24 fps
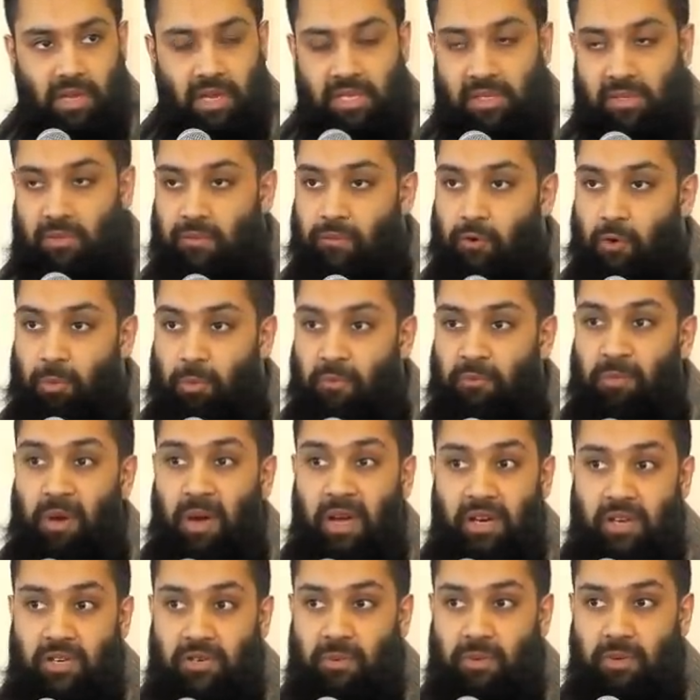as a form of
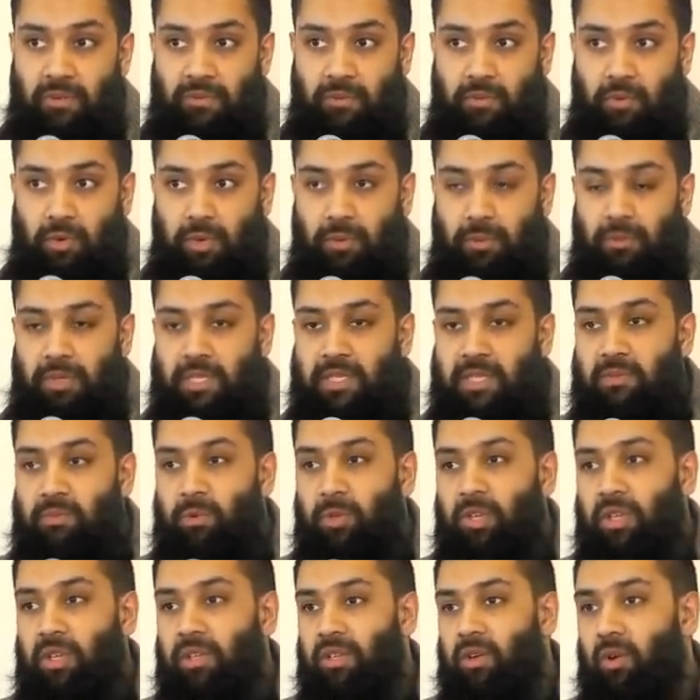punishment for them. This is
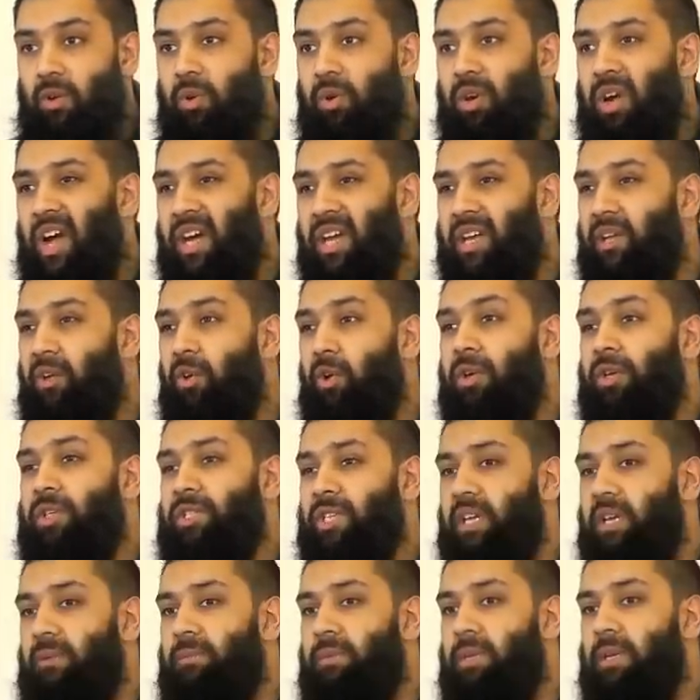what the Quranic
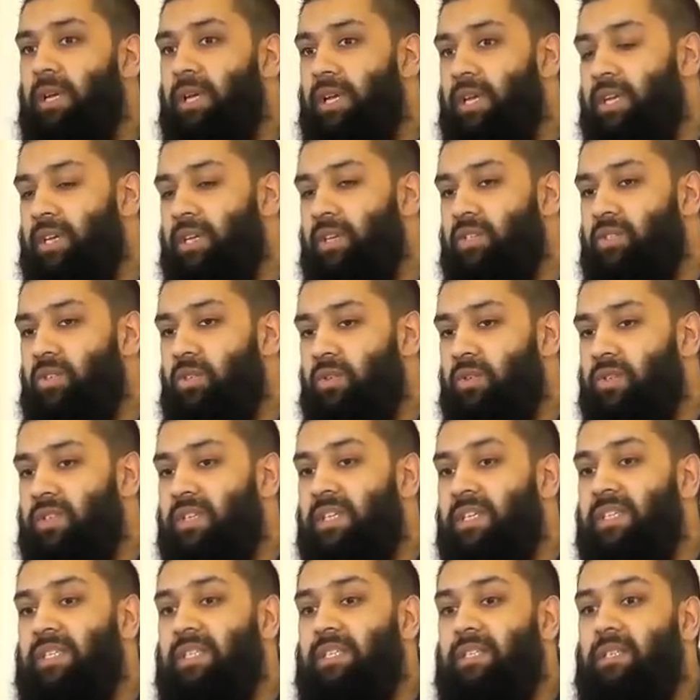concept is known as
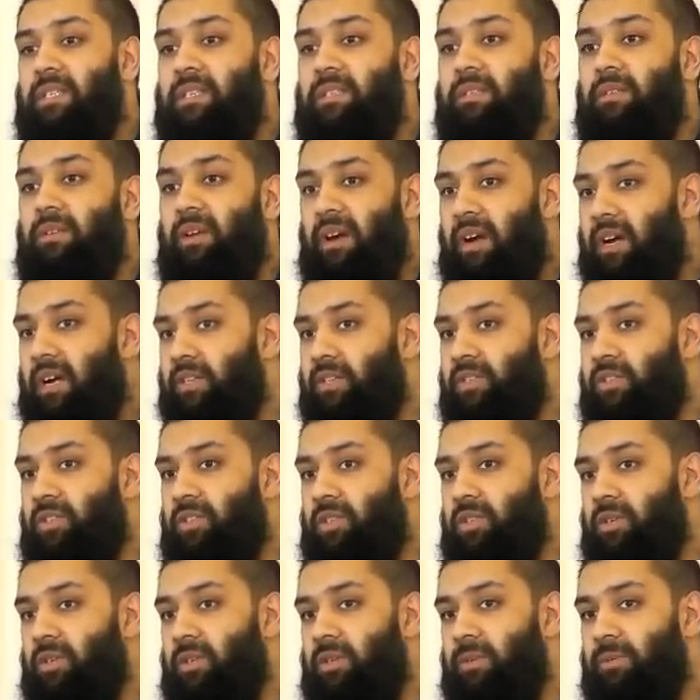istidraj.
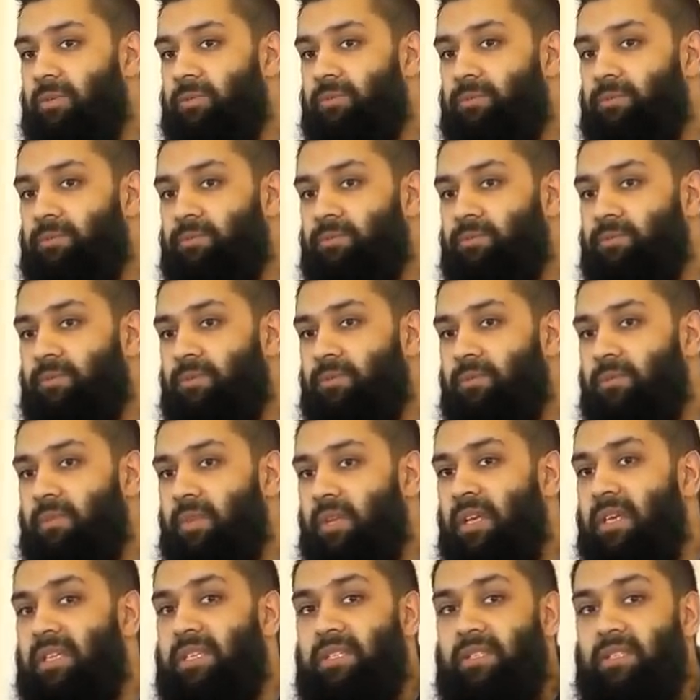
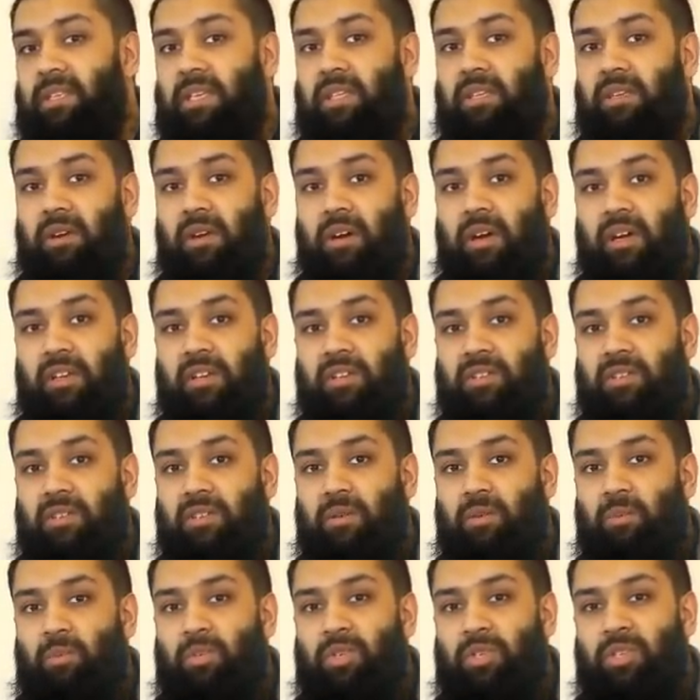Istidraj,
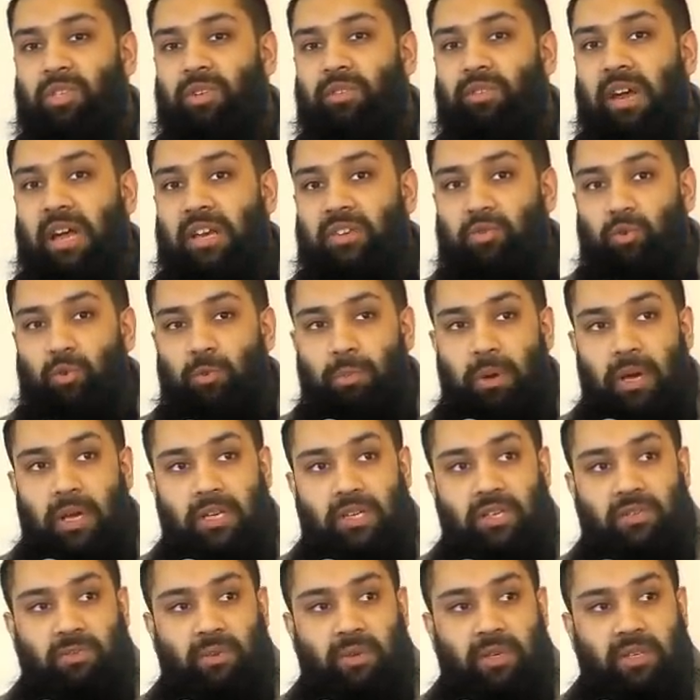which is gradual
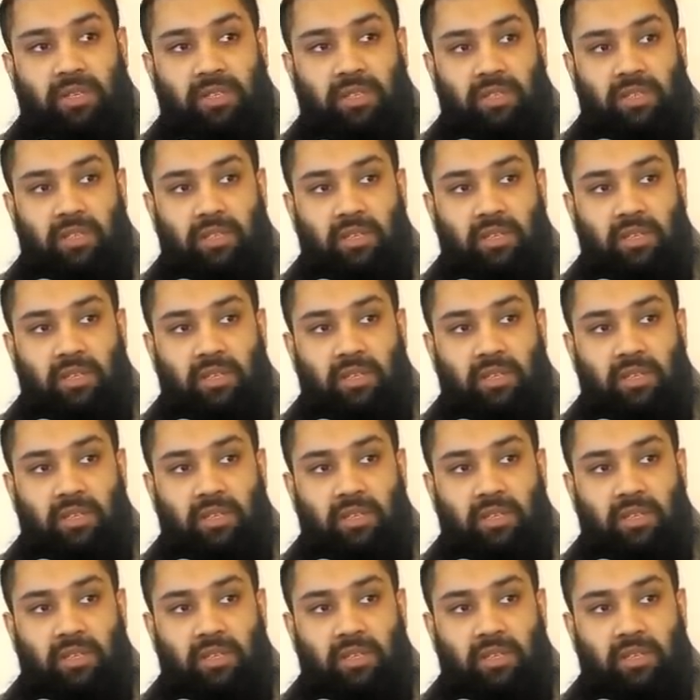punishment.